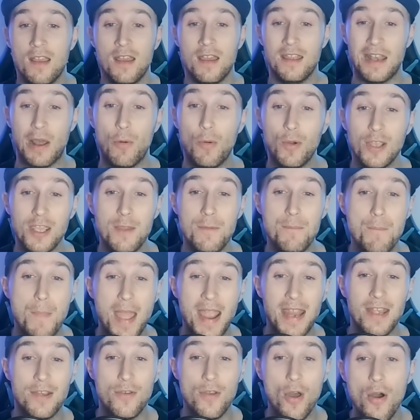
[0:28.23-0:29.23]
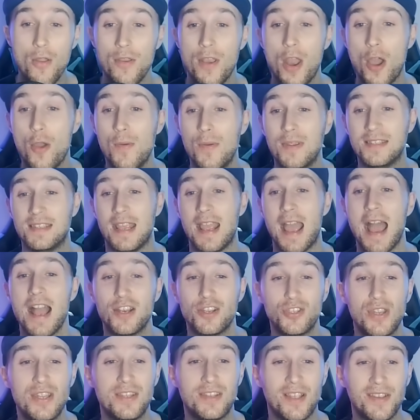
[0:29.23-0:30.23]
Now what you may not know is it
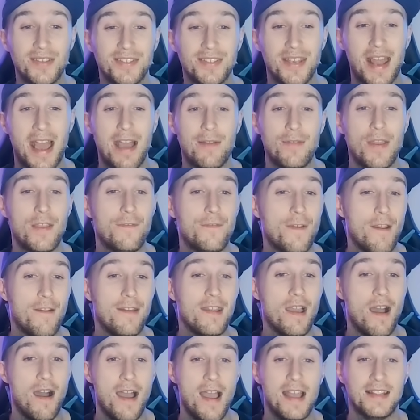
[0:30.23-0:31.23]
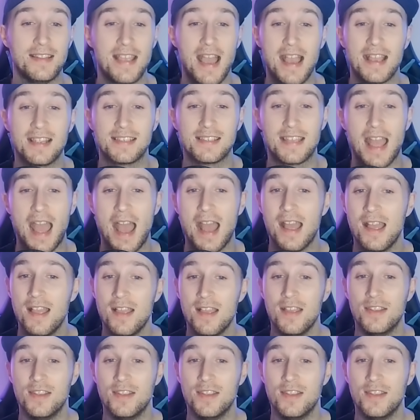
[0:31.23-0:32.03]
actually doesn't have a very high attack stat,